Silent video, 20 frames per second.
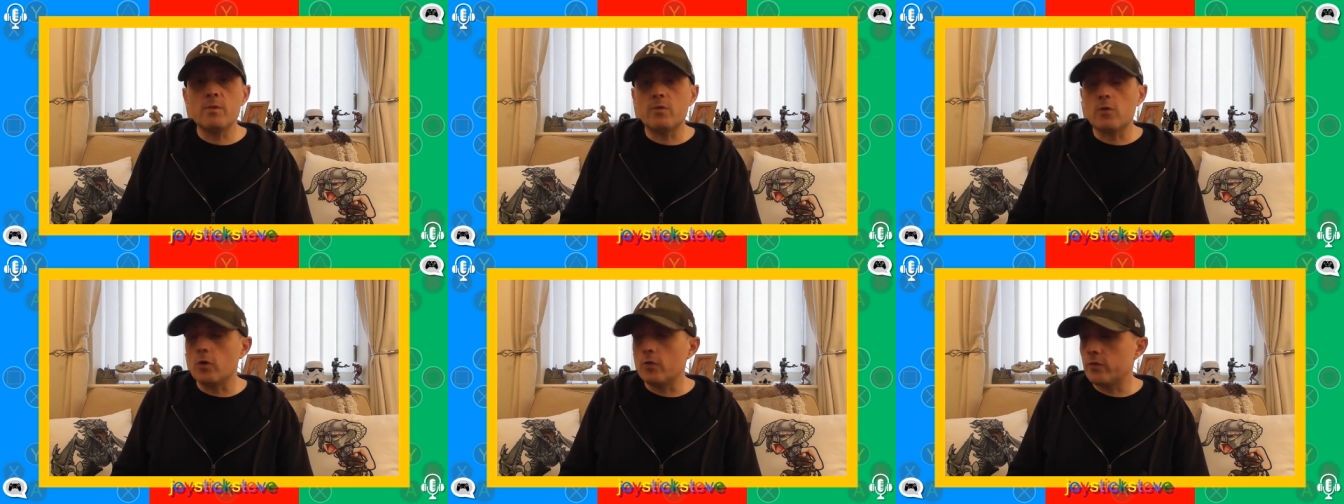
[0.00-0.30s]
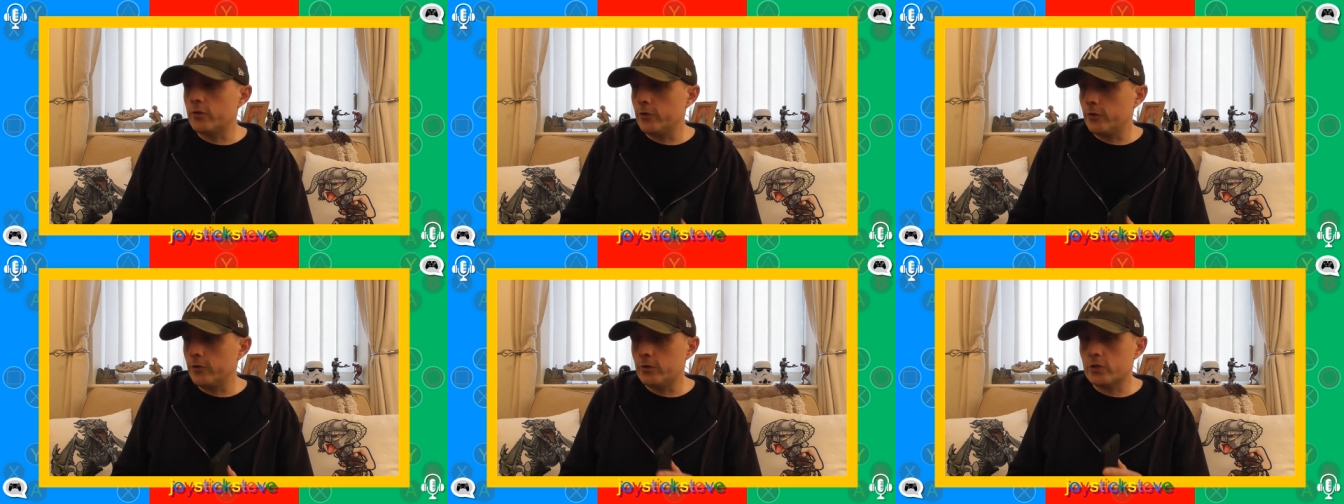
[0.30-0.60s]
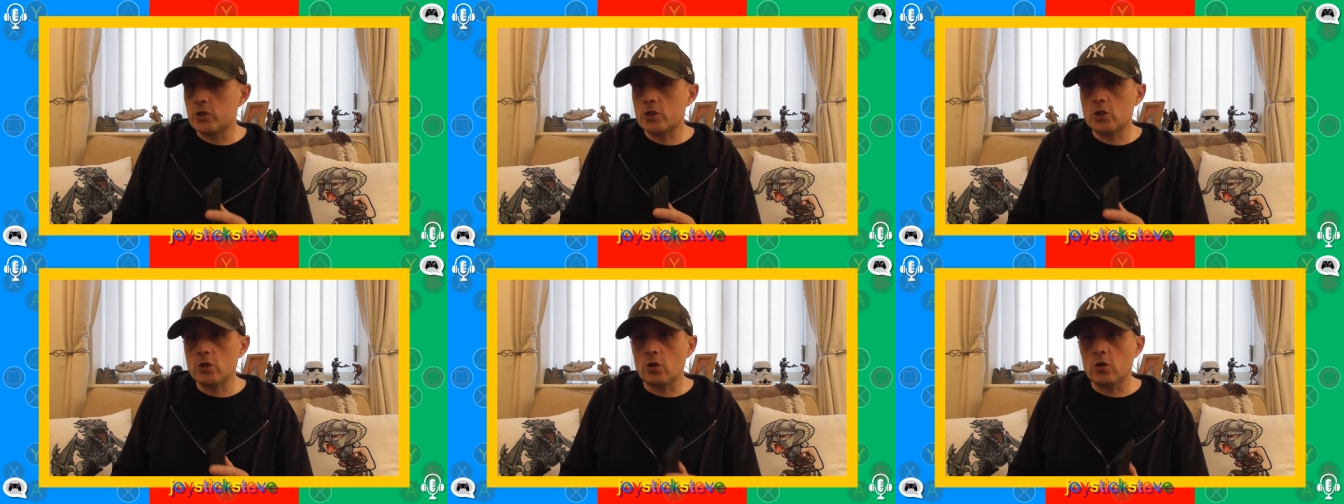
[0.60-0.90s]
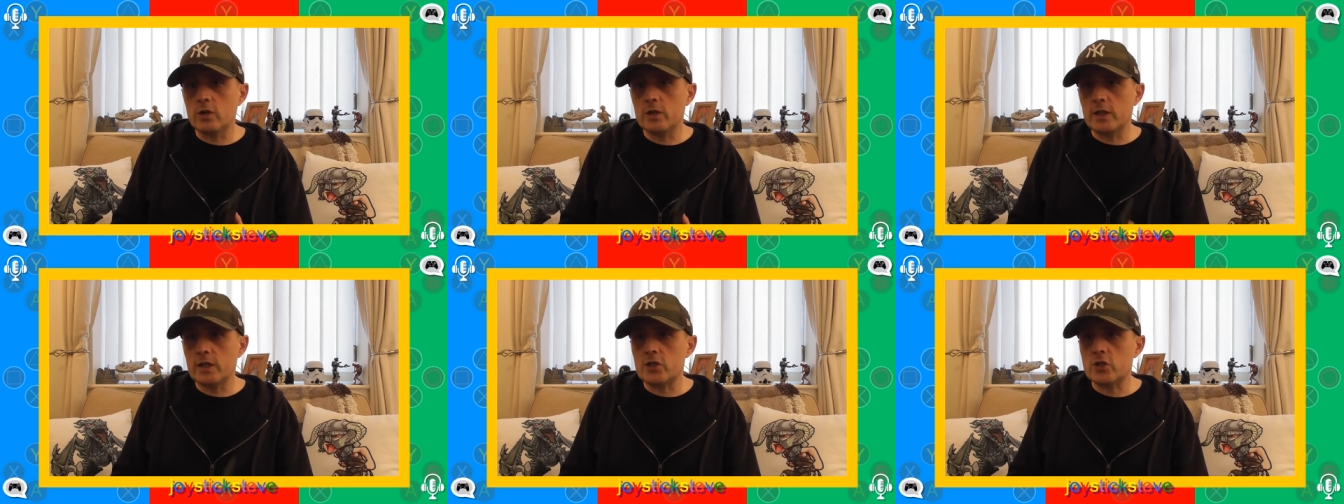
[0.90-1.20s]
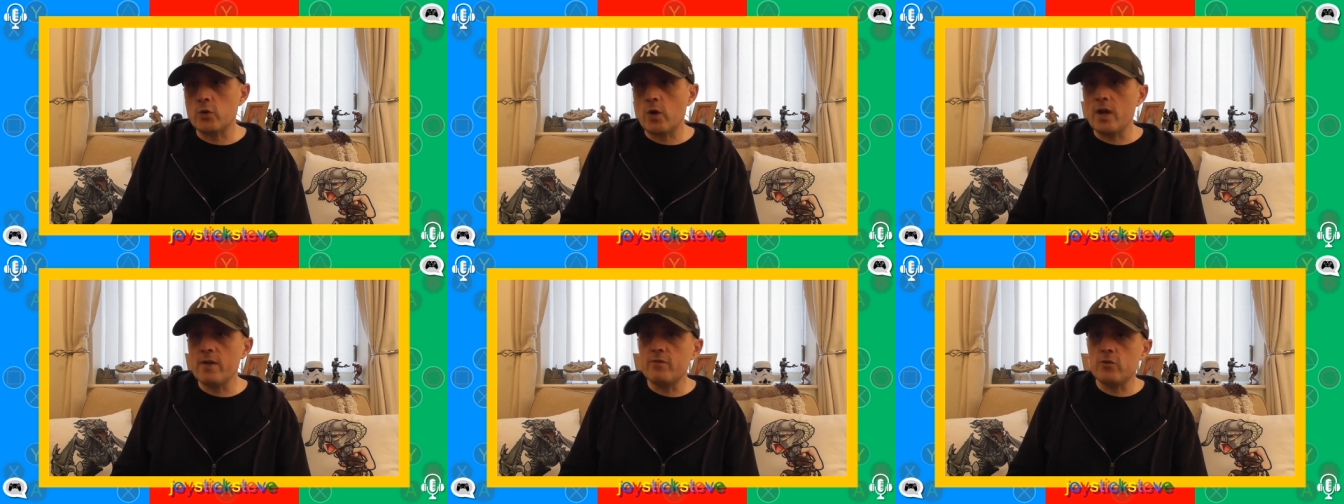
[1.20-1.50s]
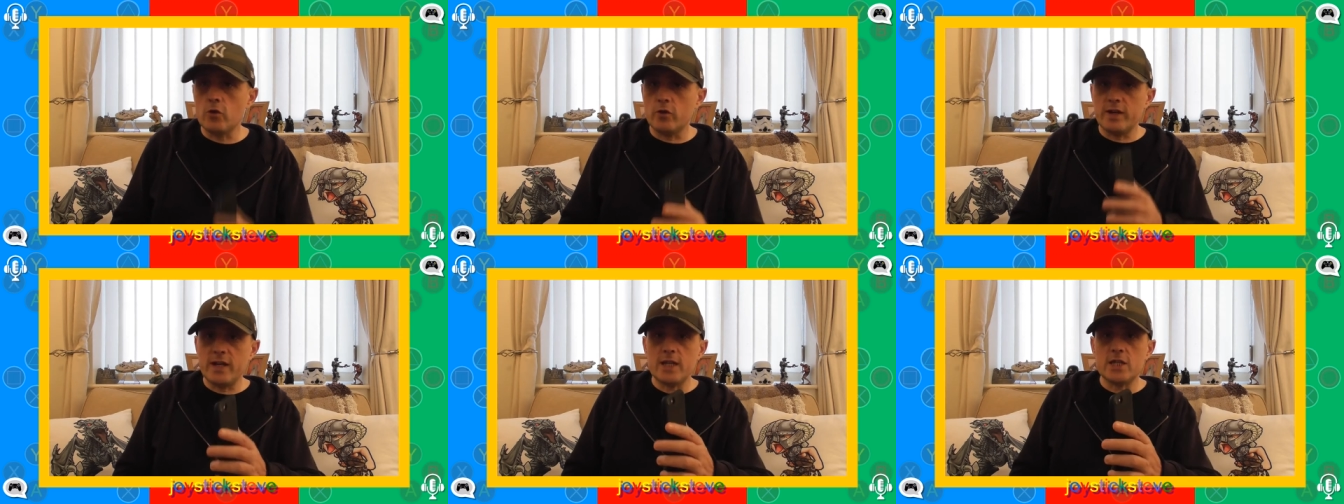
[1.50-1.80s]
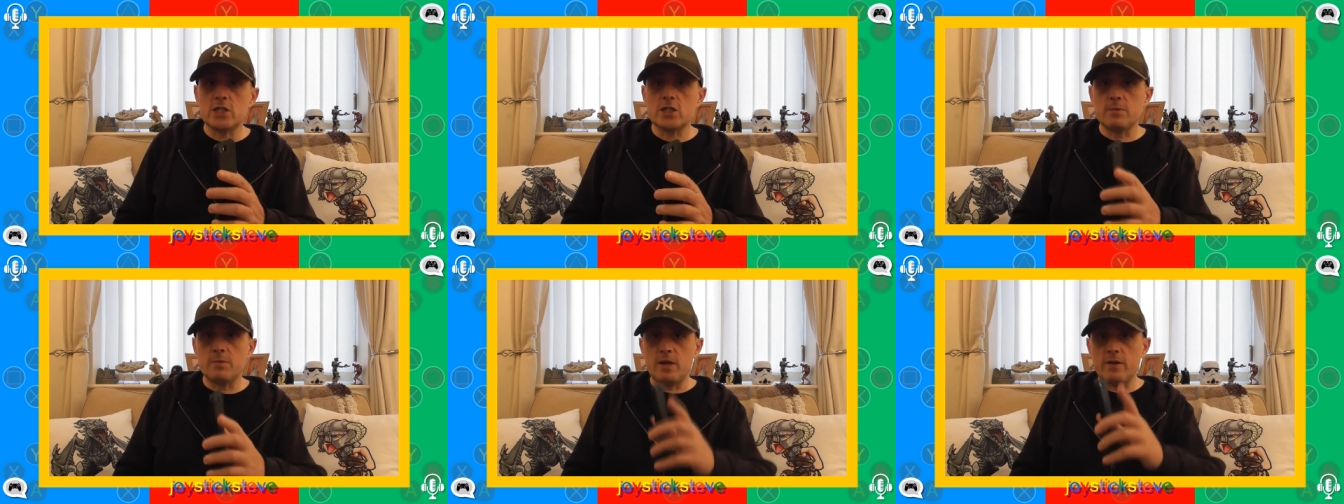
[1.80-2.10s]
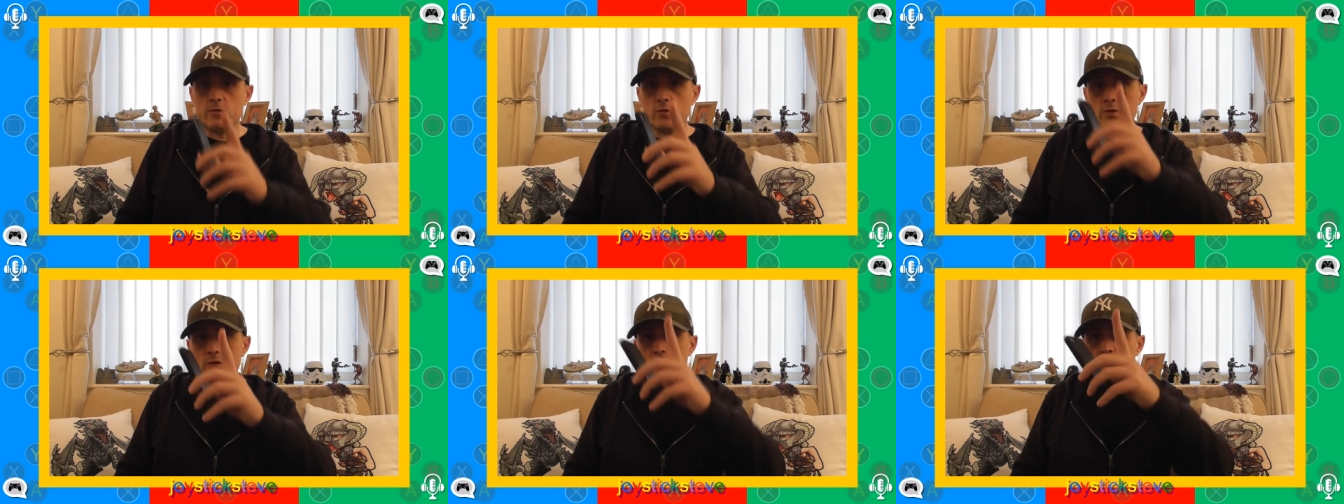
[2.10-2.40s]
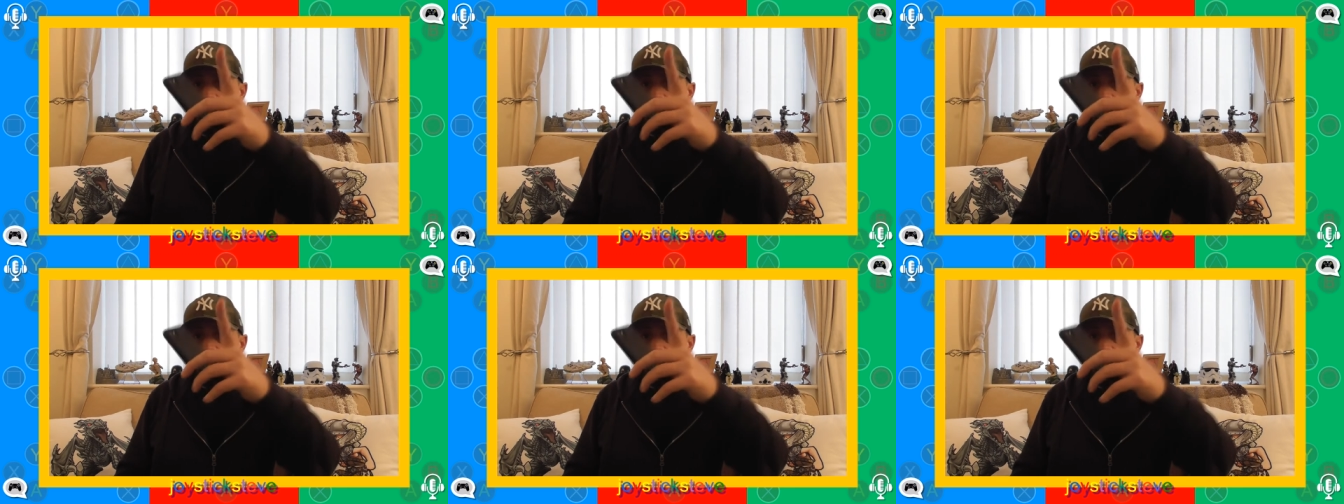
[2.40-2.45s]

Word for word: I've got the Scotland. So I've got next to me, I've got the